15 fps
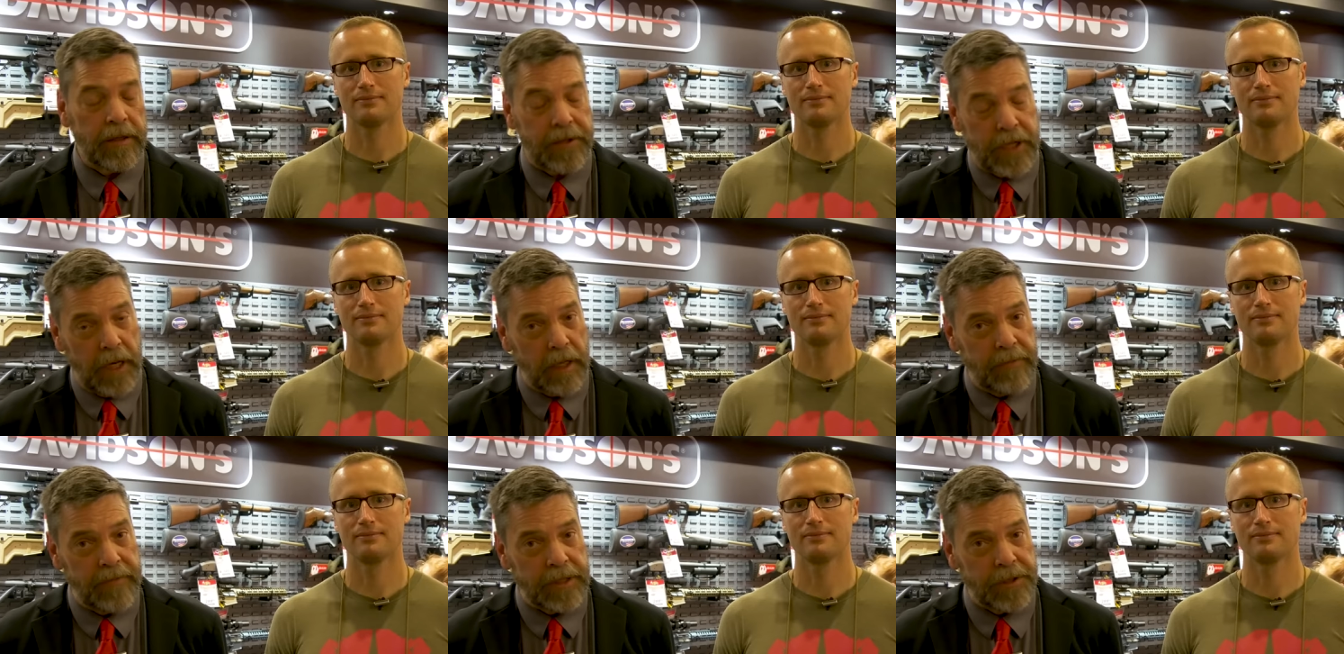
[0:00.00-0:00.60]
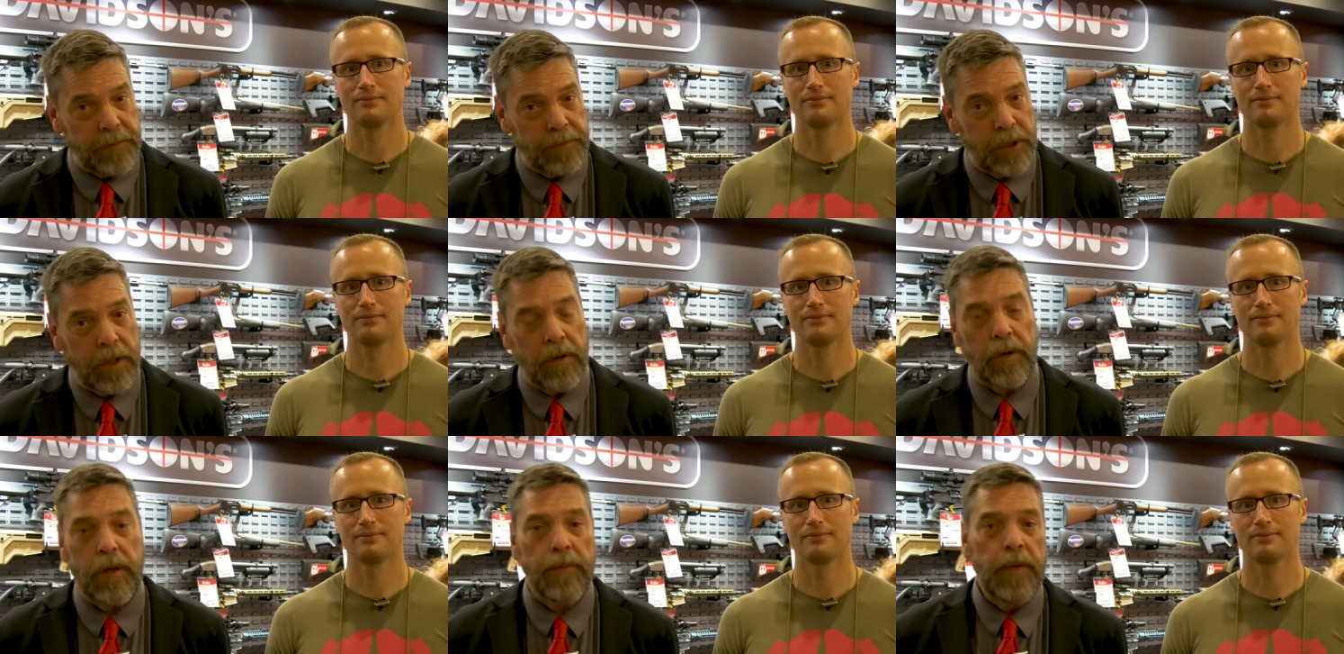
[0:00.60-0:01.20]
Speaker 1: television
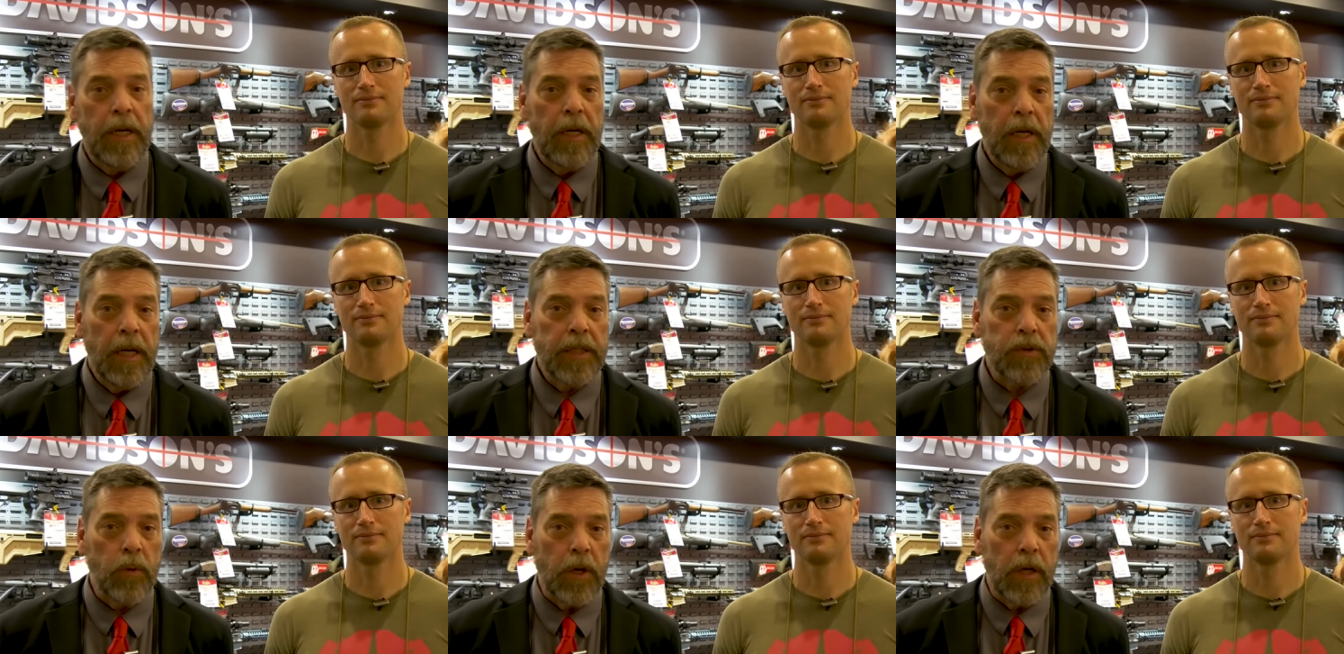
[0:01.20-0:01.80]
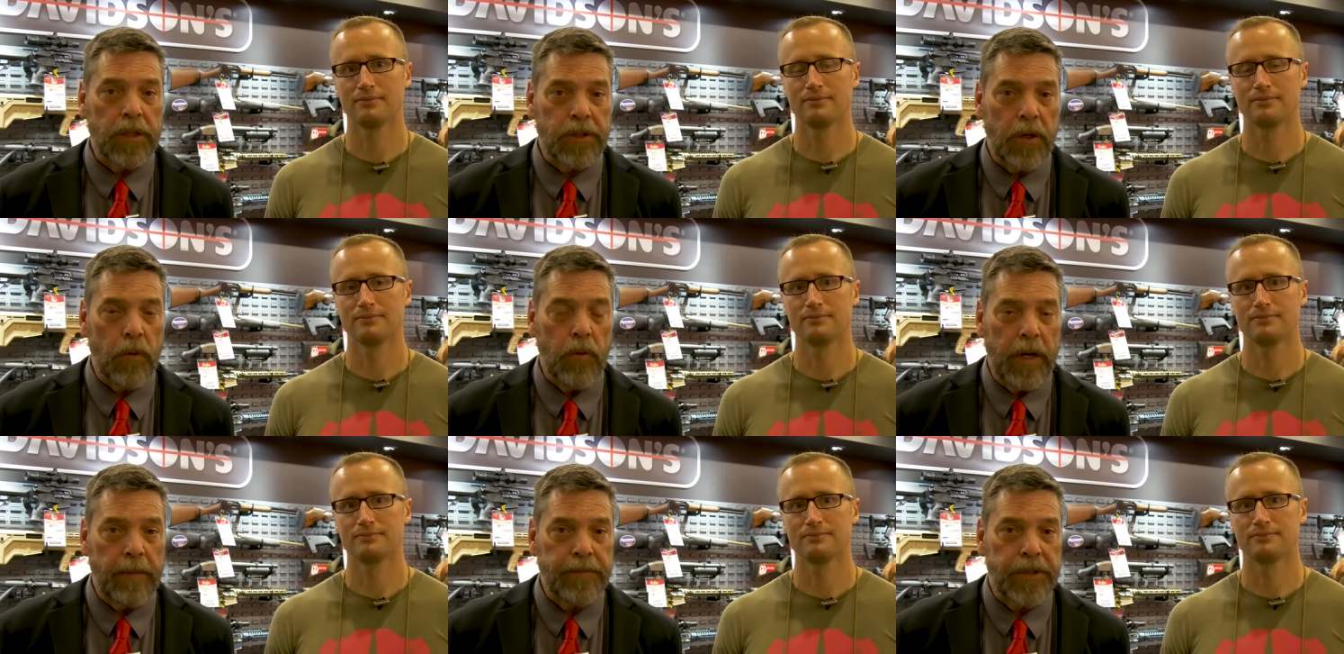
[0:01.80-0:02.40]
program as well as our
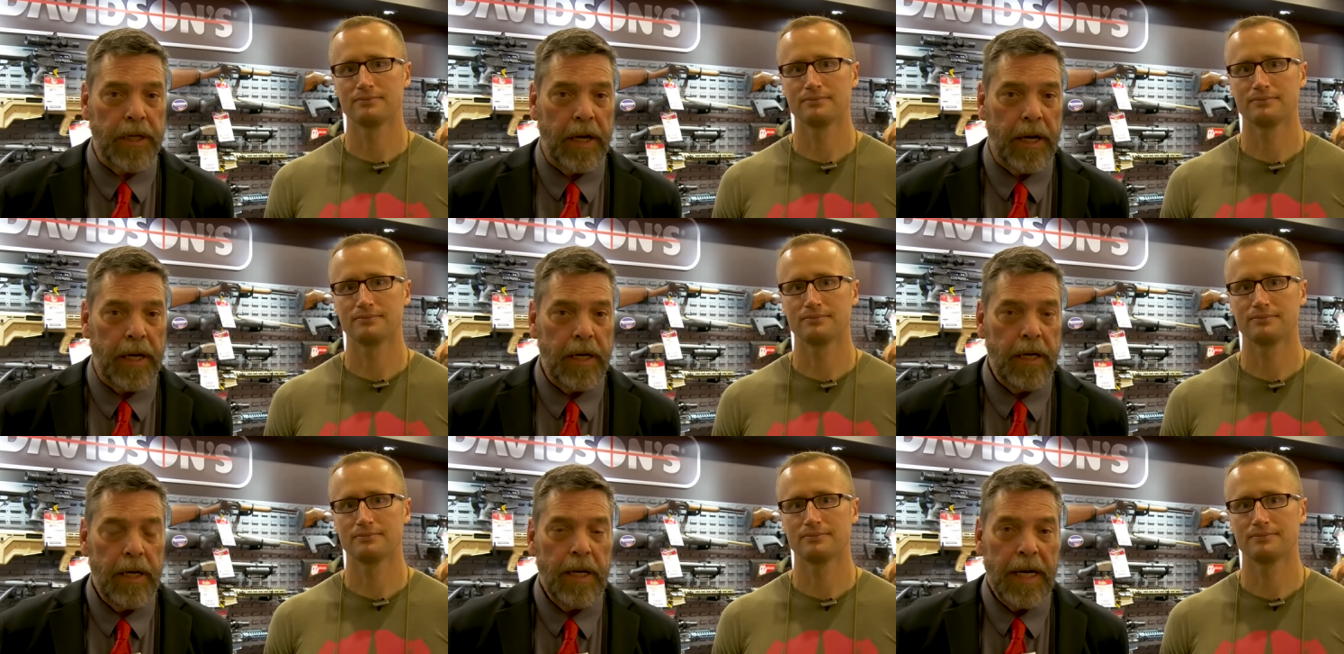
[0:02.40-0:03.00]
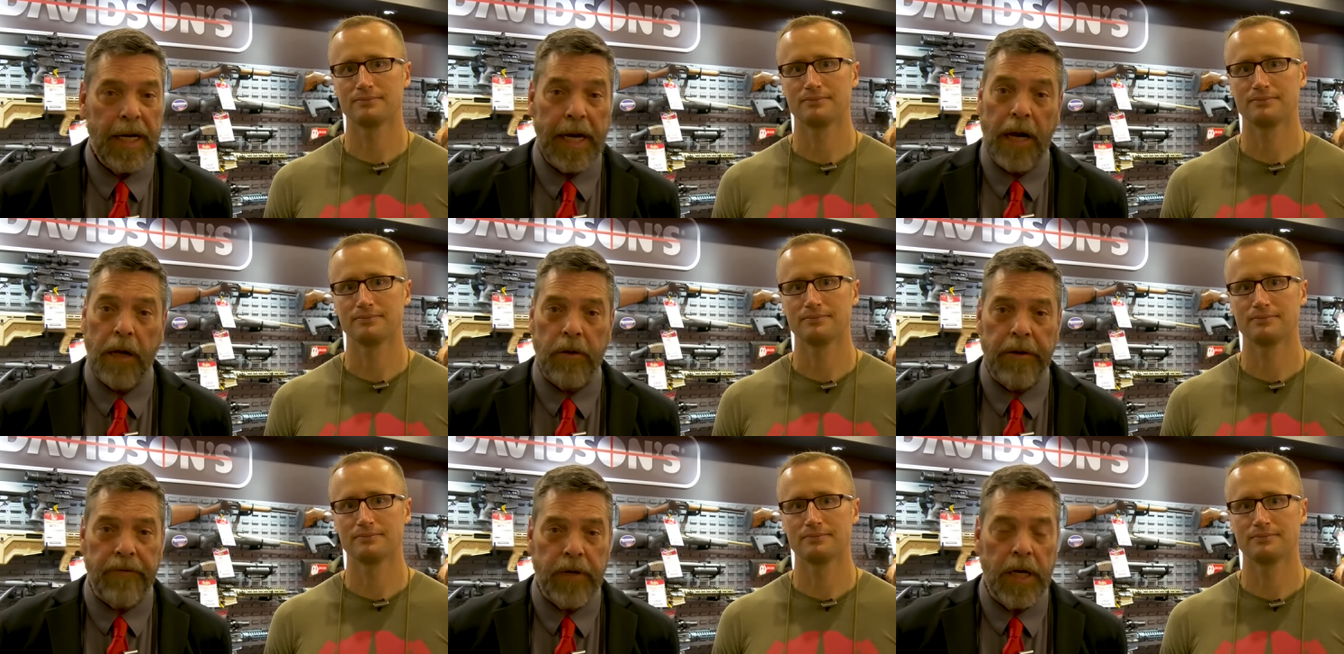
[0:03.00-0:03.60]
website.
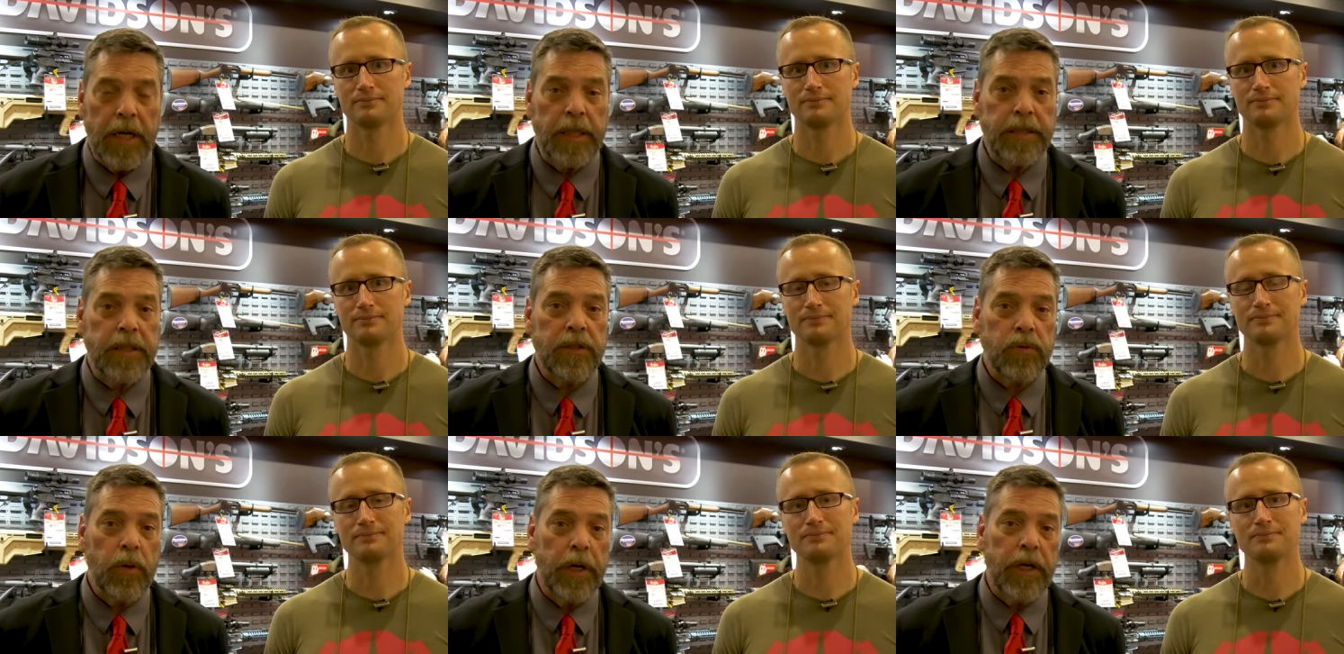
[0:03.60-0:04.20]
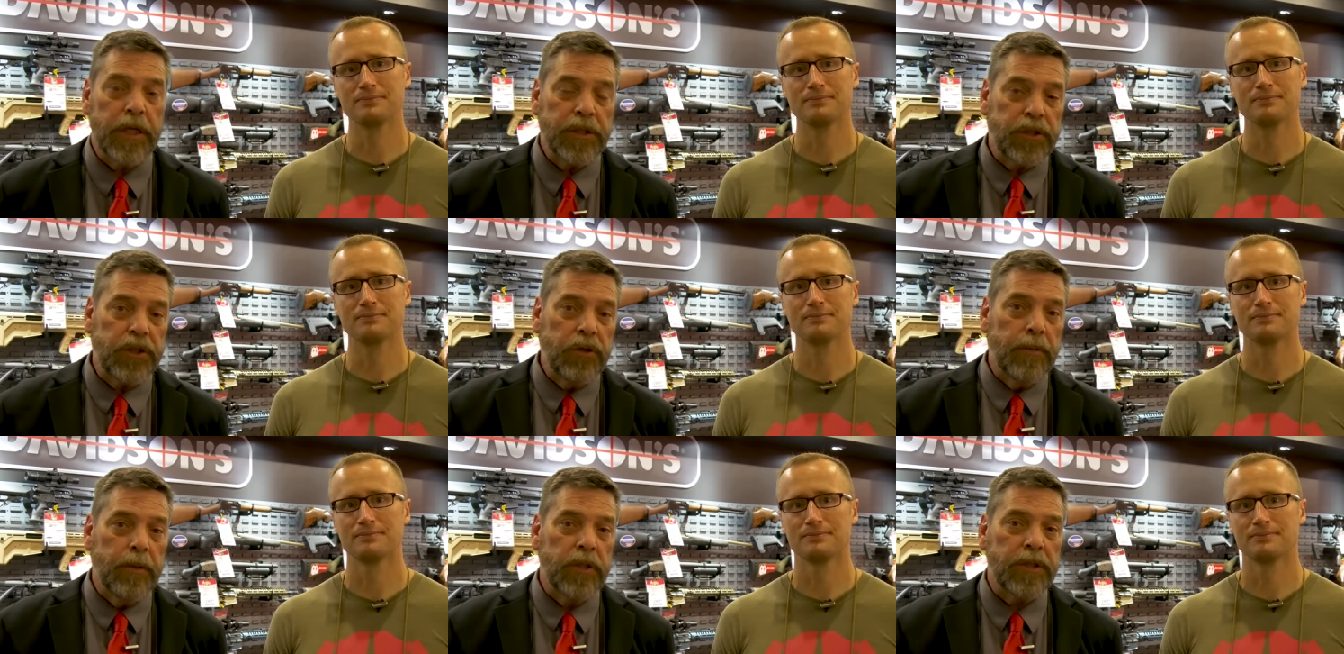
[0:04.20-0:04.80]
Gallery of Guns is where
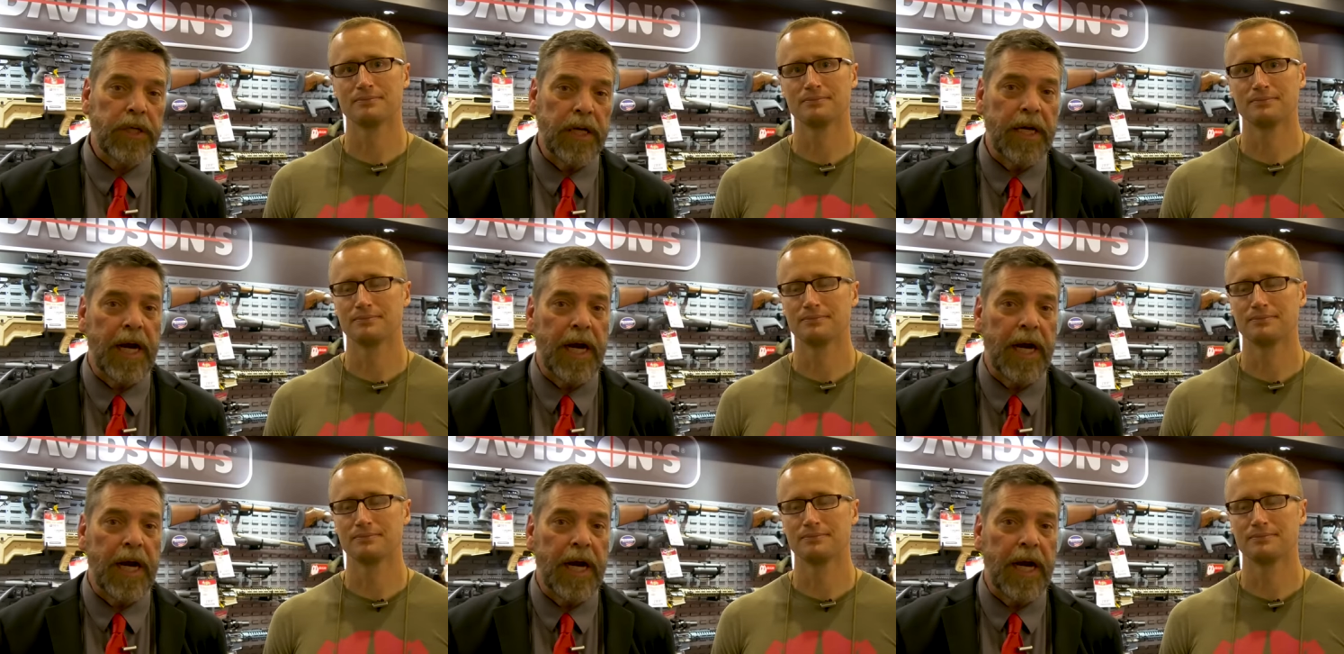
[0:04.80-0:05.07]
consumers can